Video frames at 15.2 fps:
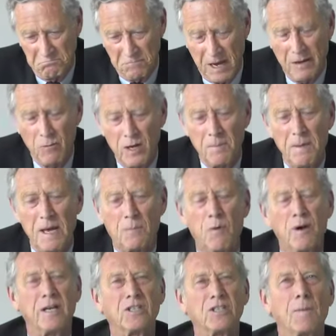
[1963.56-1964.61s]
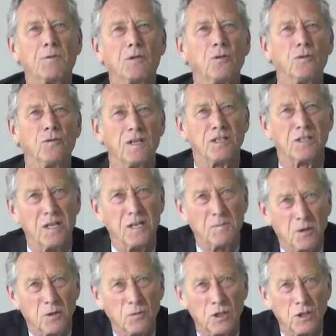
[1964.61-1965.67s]
will make one exception to that
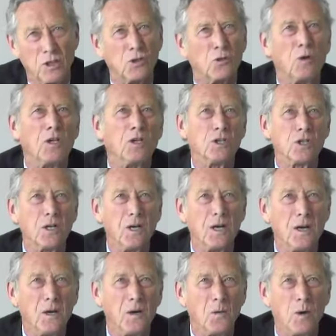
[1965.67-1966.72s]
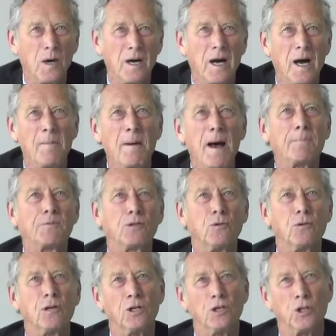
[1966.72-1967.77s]
statement, which is Greece, where I'm
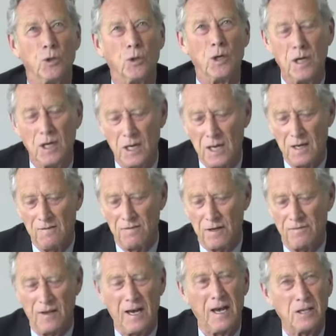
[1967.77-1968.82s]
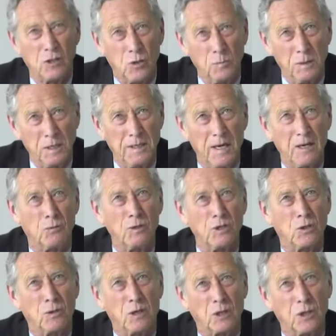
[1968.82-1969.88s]
absolutely sure that there has to be debt
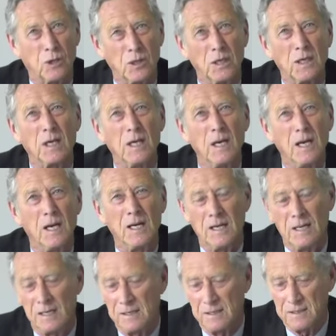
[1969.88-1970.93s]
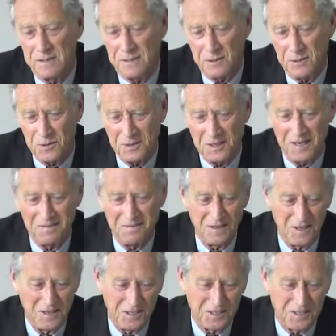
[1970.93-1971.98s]
restructuring. And I've
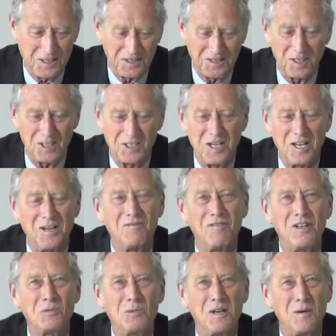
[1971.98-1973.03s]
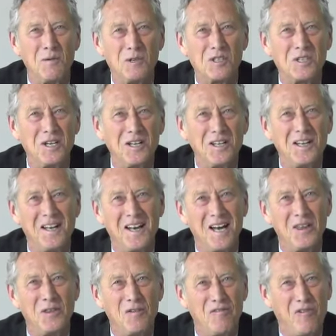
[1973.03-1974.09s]
started saying this when I was still
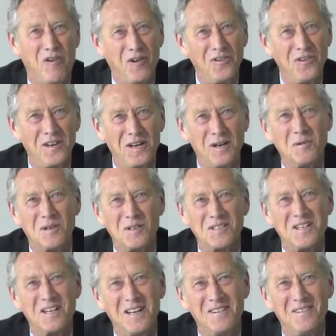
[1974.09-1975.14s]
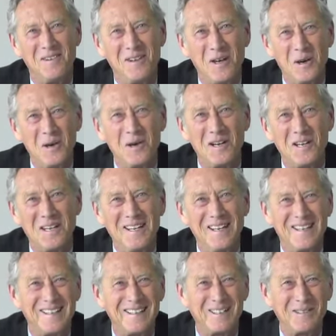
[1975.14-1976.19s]
at the fund, and it was the early
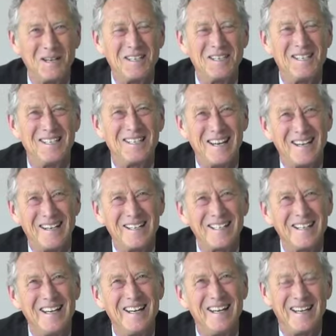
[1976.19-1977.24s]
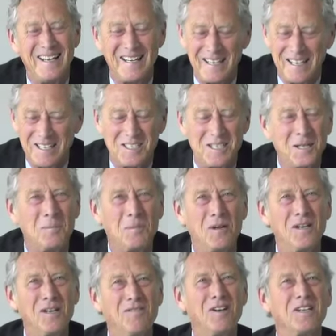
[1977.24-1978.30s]
2010s, and I still
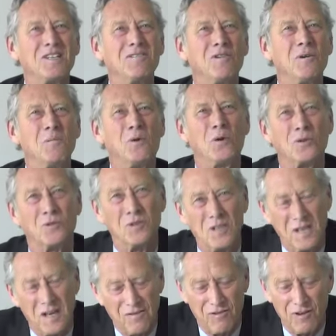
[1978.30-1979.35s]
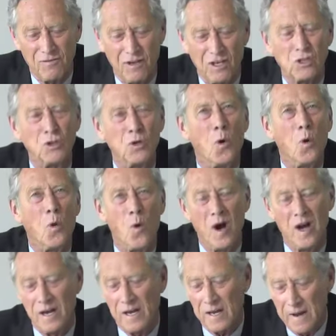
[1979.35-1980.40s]
believe it even more today. I think there's no
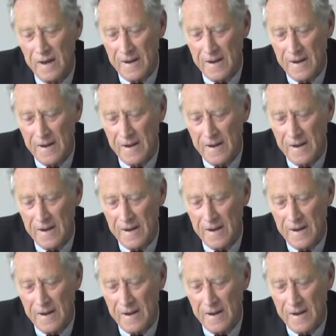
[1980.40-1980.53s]
way